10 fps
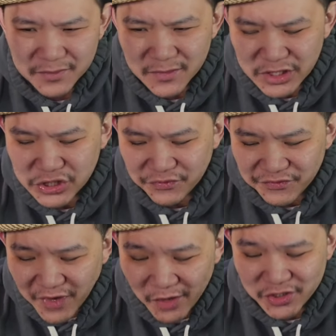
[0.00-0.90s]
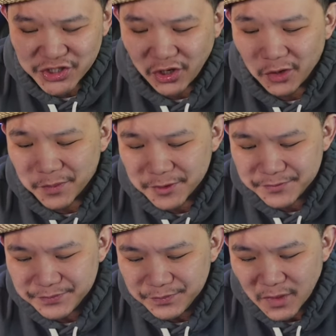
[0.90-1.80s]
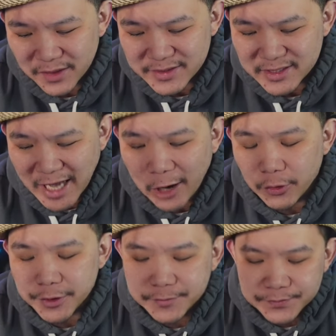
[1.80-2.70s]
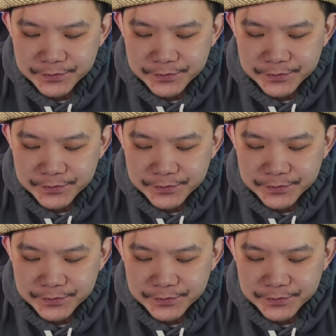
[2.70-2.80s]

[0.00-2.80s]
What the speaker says: It's very sharp. It's sour.